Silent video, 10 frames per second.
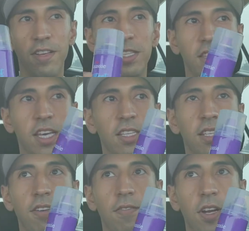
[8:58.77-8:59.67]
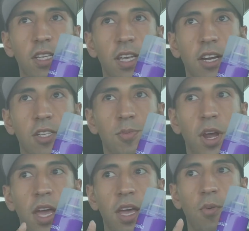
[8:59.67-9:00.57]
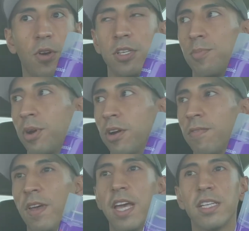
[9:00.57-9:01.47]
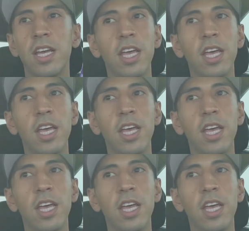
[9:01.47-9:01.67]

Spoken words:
It's the Instant Freeze hairspray. It works perfect.